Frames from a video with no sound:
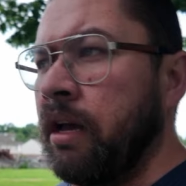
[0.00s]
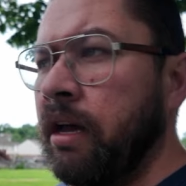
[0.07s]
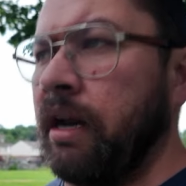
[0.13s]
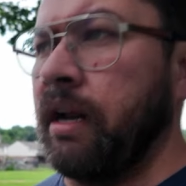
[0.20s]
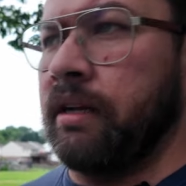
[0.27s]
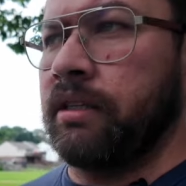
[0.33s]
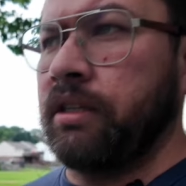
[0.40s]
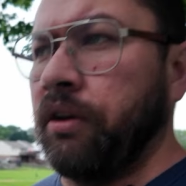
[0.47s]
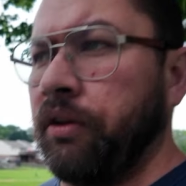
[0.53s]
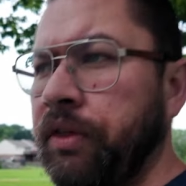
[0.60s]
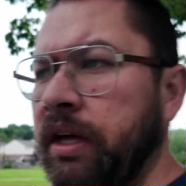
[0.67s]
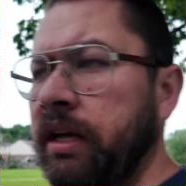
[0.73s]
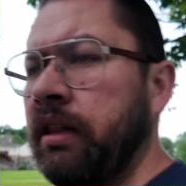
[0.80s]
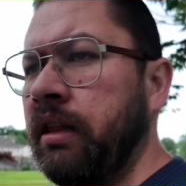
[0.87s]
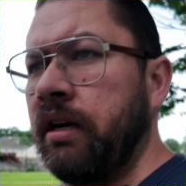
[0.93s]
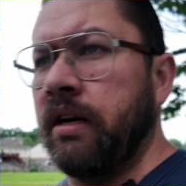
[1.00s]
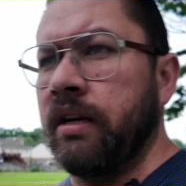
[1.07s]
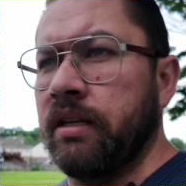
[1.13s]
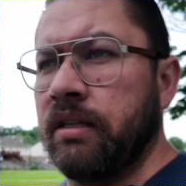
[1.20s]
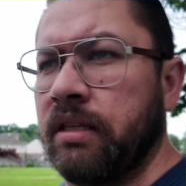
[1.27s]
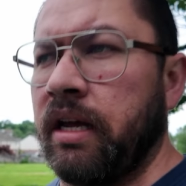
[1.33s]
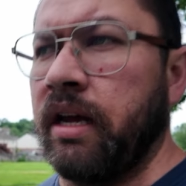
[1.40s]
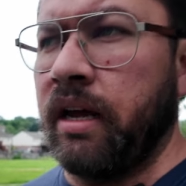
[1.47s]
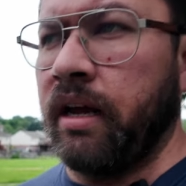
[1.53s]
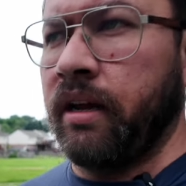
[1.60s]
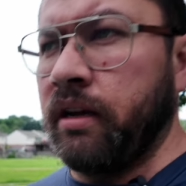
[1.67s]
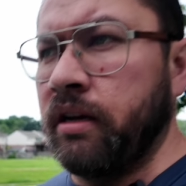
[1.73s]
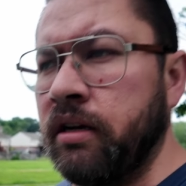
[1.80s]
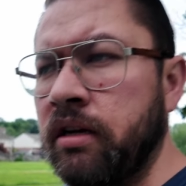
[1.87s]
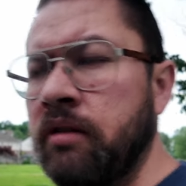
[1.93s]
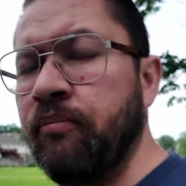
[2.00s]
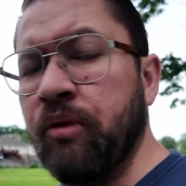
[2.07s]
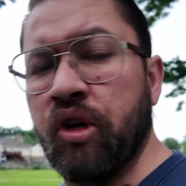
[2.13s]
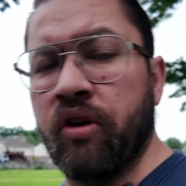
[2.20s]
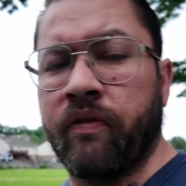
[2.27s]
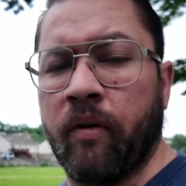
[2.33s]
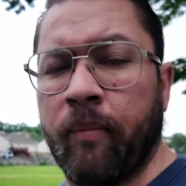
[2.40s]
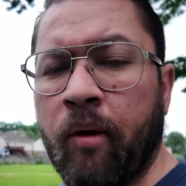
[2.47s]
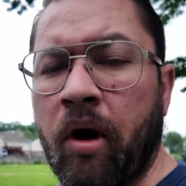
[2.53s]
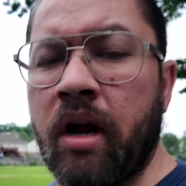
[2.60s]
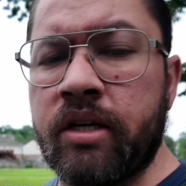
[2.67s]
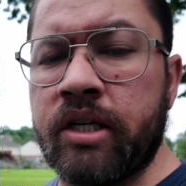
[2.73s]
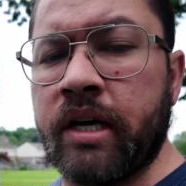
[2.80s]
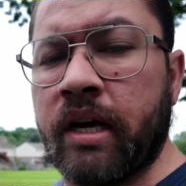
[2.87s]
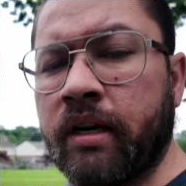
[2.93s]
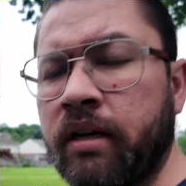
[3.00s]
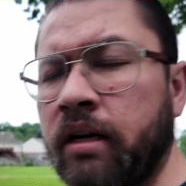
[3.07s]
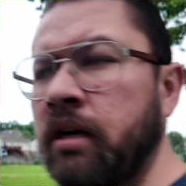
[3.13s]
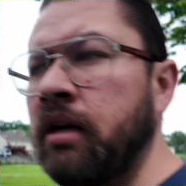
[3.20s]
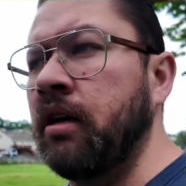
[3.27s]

and I still think that it is a beautiful project.